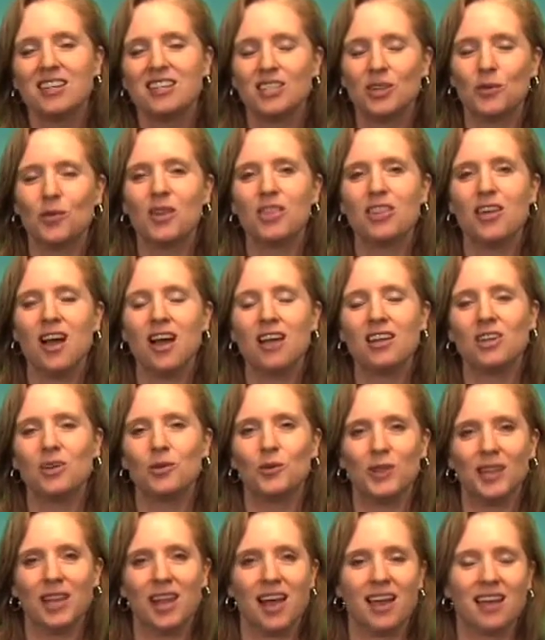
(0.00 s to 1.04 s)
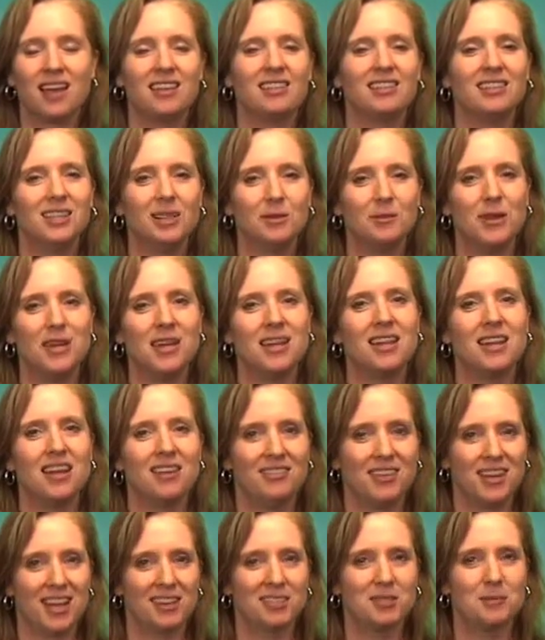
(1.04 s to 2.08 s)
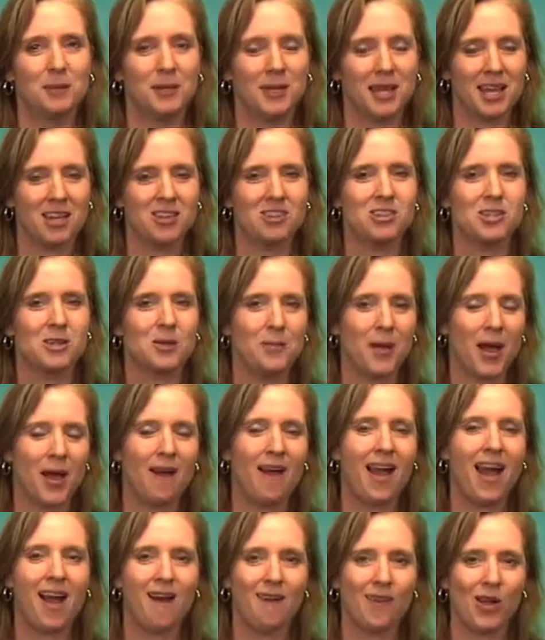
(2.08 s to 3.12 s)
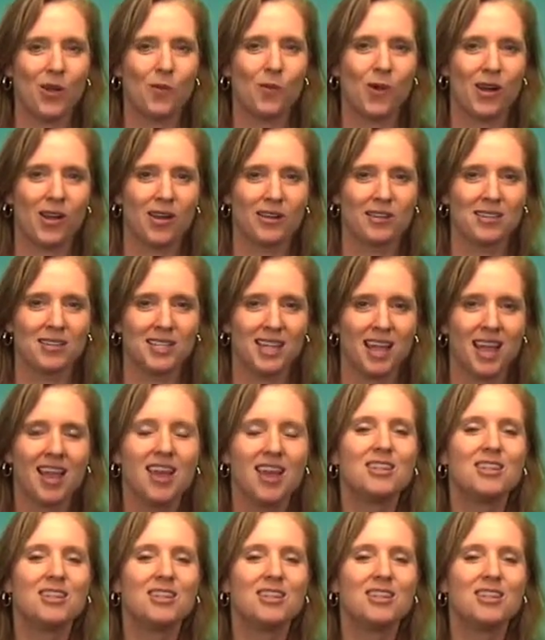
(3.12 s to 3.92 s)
so we thought you would like a little bit of an explanation about how it works.